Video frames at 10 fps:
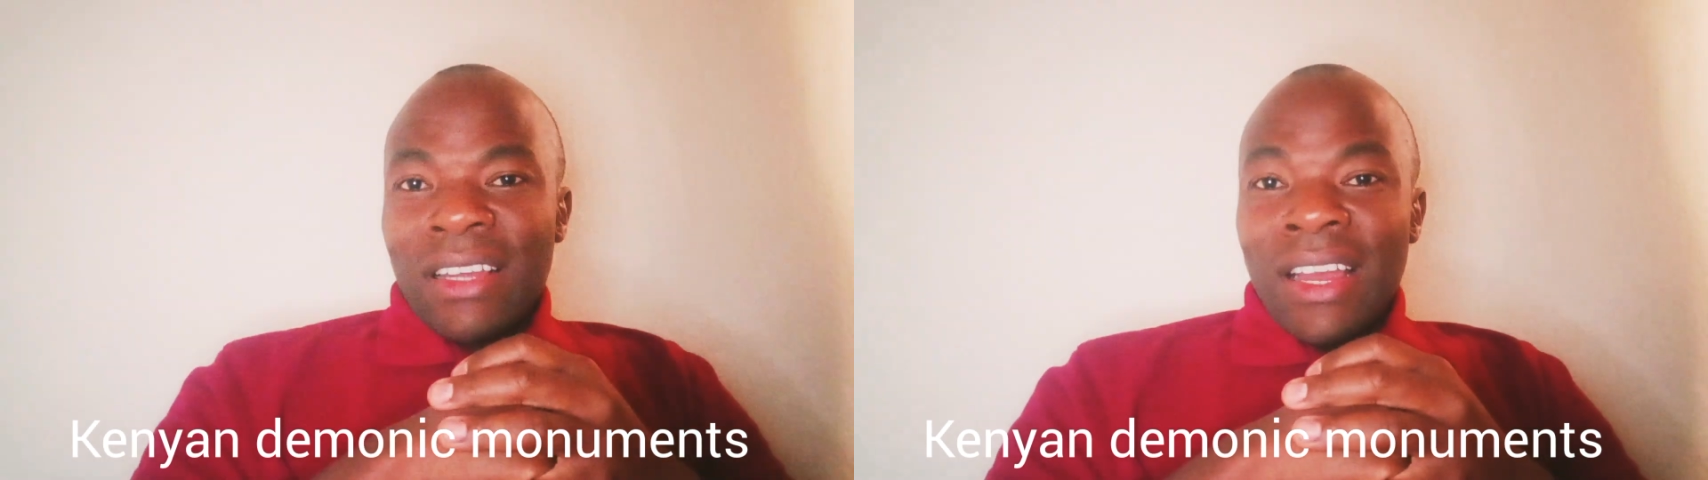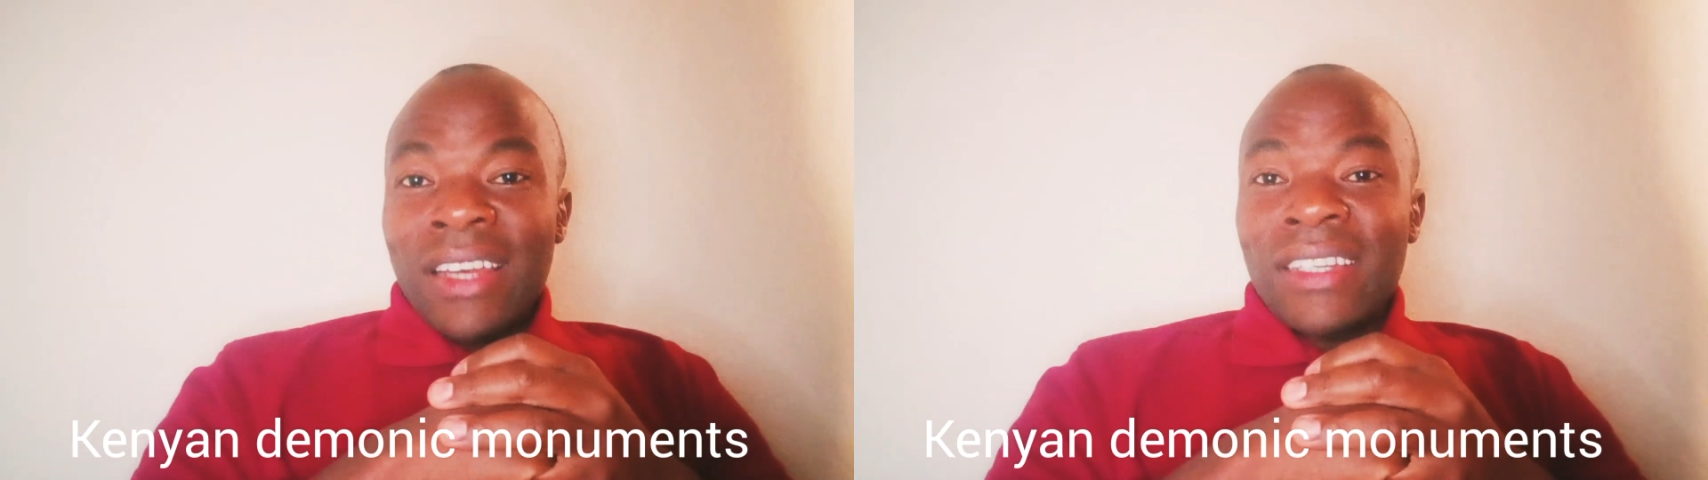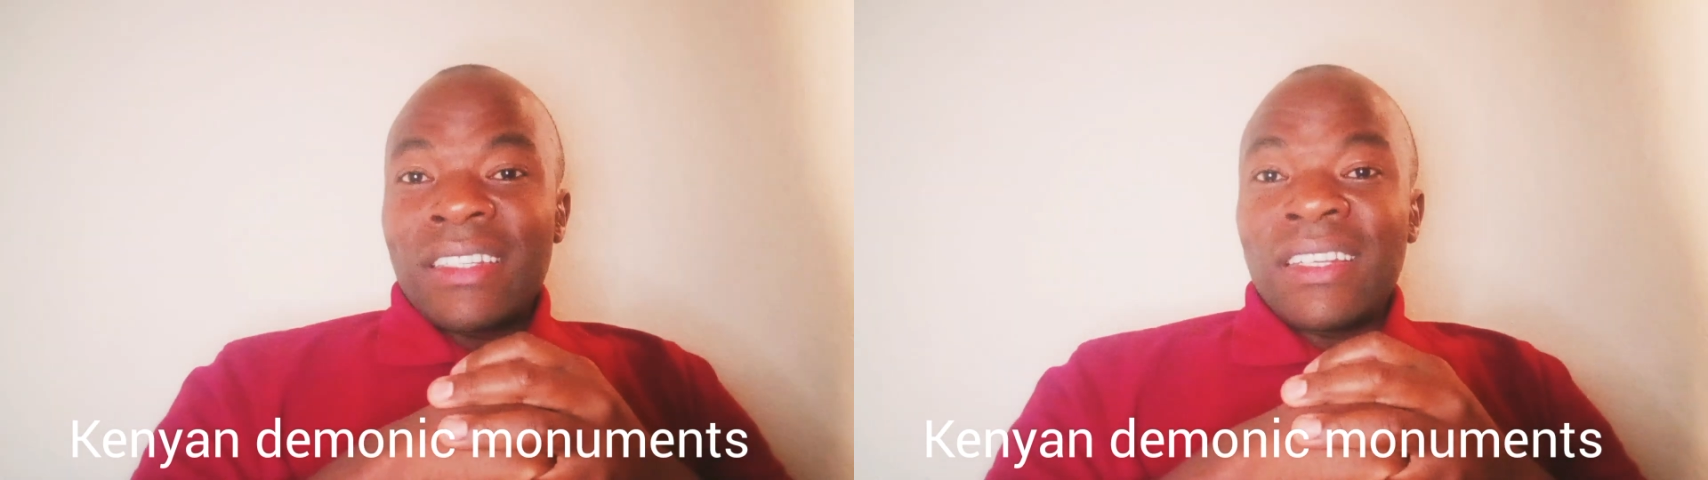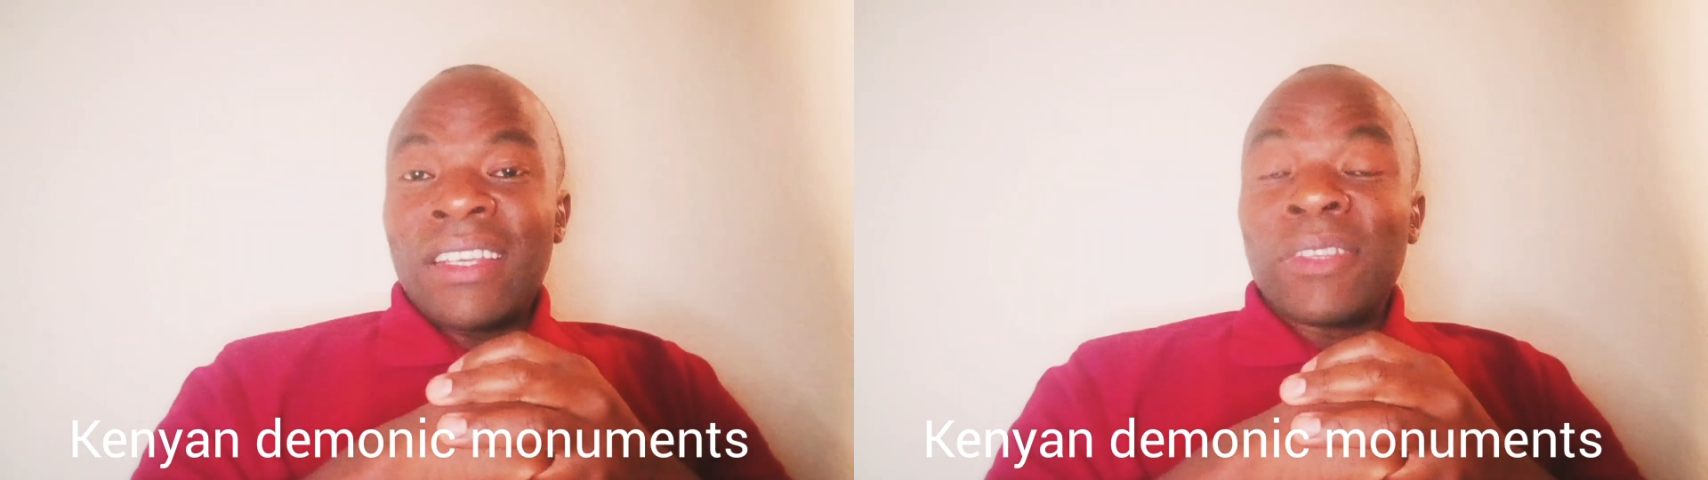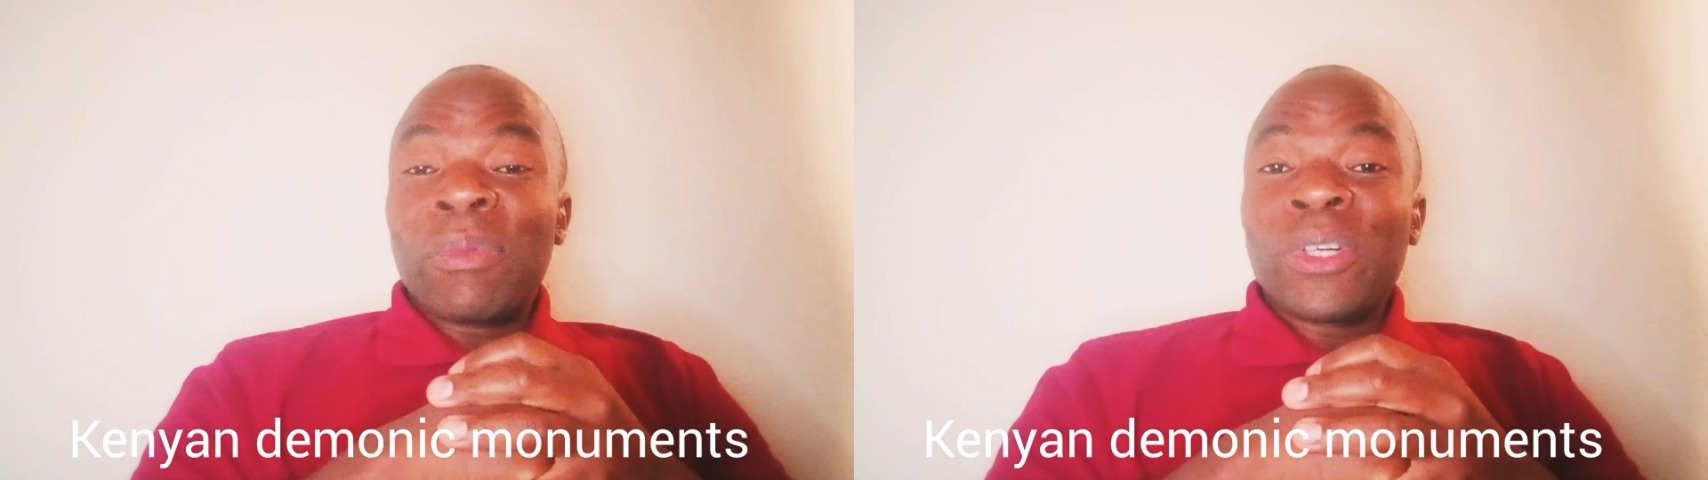and
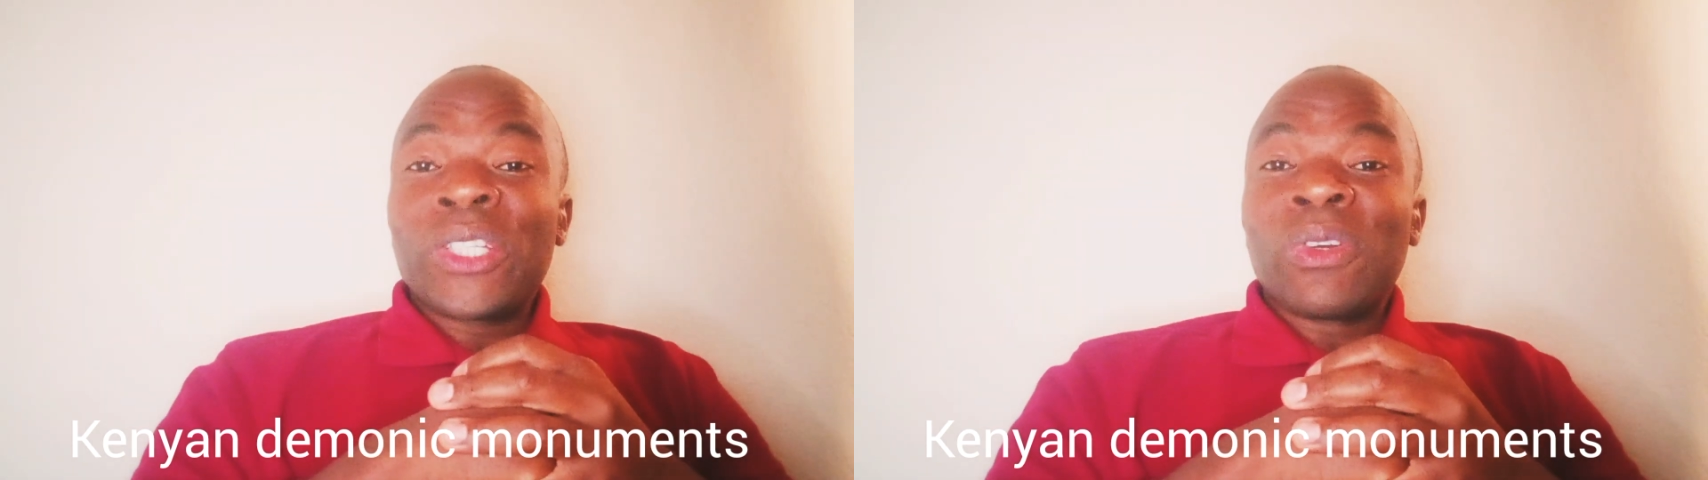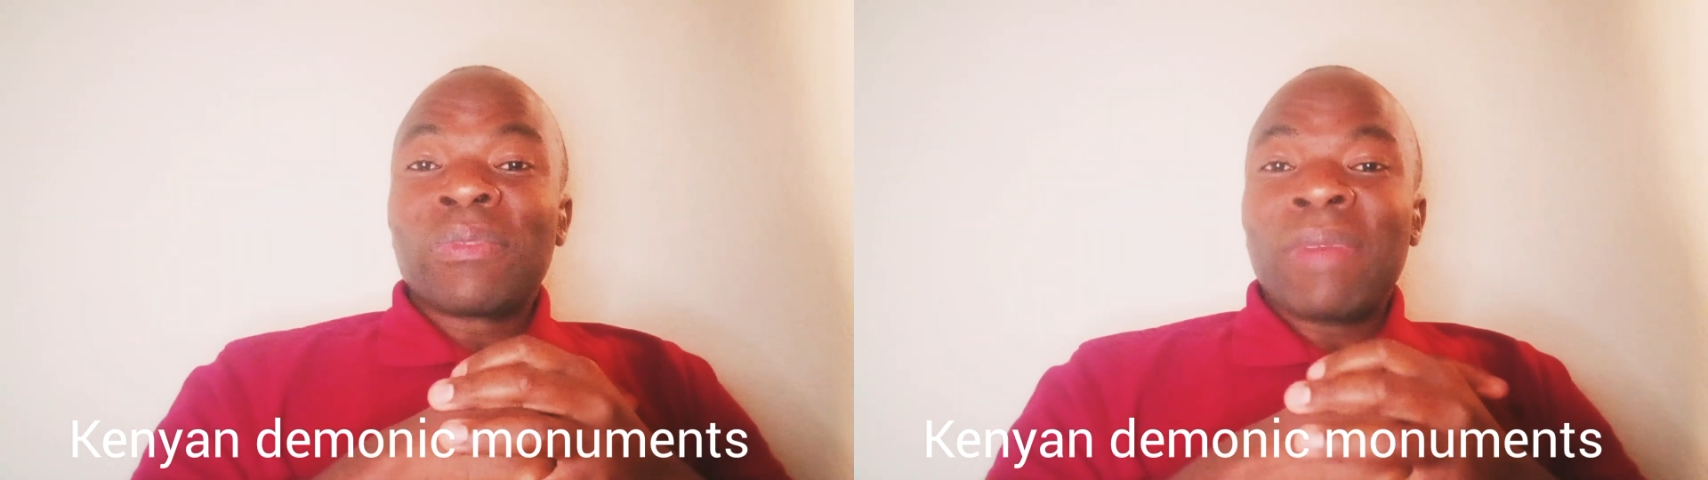his body was